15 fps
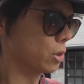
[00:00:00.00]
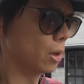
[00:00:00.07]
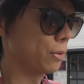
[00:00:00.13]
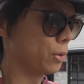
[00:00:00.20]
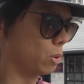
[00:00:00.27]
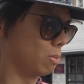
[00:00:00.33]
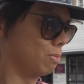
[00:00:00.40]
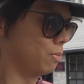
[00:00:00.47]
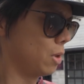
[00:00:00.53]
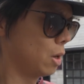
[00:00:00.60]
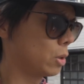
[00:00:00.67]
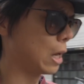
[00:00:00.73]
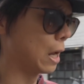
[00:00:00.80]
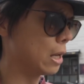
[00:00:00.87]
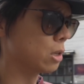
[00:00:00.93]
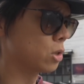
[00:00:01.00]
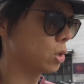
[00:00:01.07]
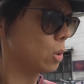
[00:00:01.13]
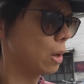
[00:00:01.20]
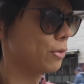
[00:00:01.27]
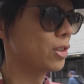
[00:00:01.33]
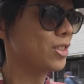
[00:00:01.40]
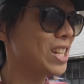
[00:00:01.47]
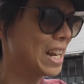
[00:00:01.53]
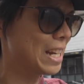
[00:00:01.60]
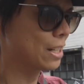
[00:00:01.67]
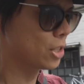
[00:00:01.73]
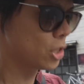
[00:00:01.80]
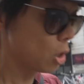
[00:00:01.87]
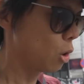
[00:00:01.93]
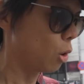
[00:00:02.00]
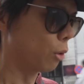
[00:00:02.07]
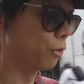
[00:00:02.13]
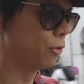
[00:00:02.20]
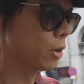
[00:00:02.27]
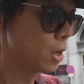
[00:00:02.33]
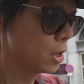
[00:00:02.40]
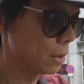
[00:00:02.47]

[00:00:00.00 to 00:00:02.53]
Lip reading: I thought, okay, so you have to take this off.